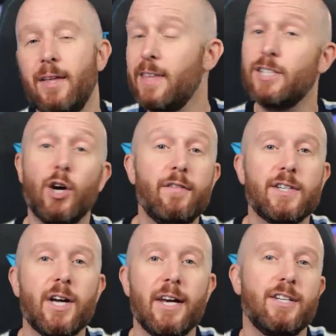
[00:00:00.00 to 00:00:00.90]
This
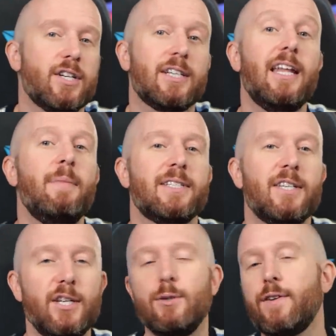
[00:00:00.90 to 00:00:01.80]
oversight just limits
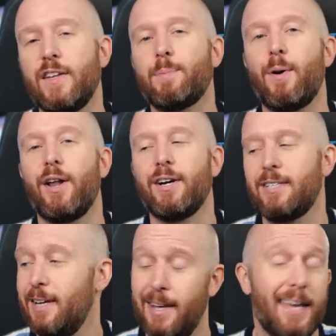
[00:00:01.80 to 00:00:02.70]
the use of this
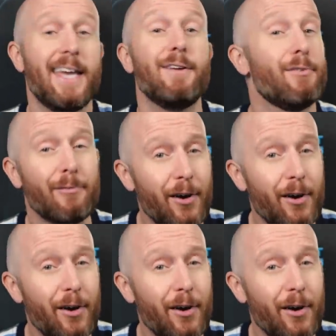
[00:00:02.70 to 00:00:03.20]
product even